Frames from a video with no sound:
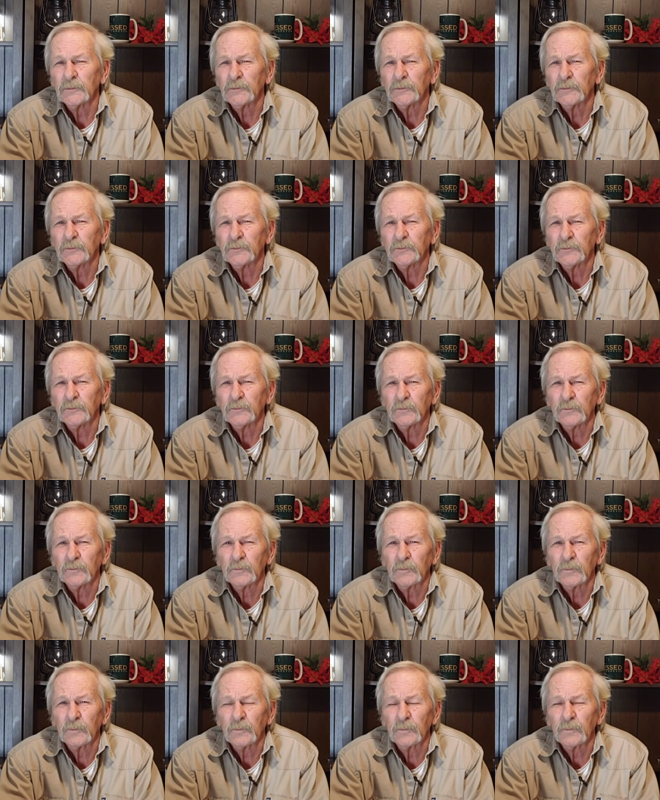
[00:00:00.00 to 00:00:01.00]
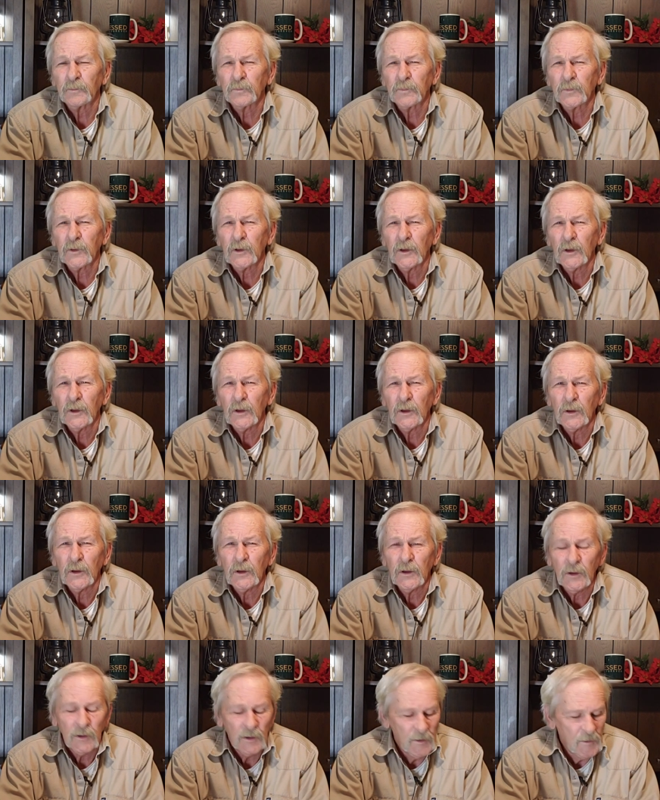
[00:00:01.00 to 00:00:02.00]

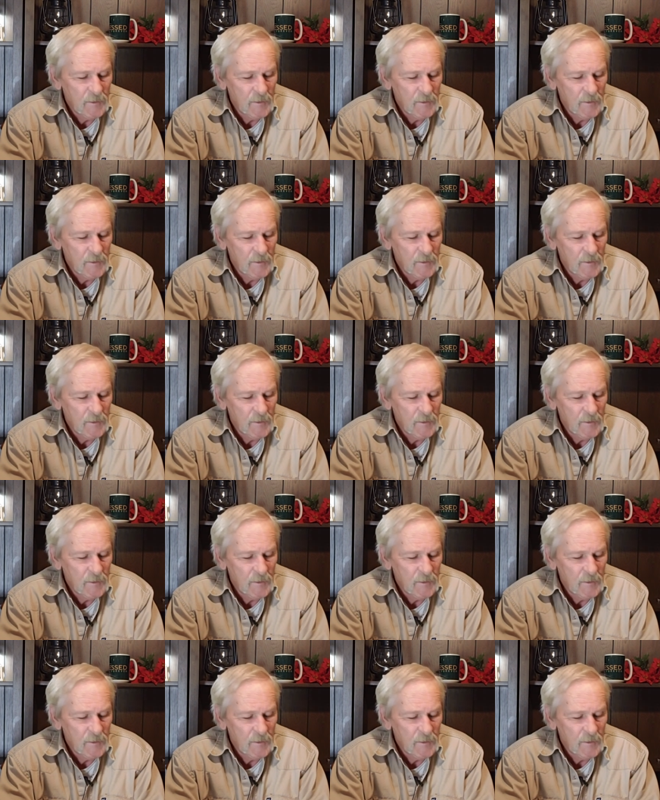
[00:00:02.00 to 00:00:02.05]
Nothing is said.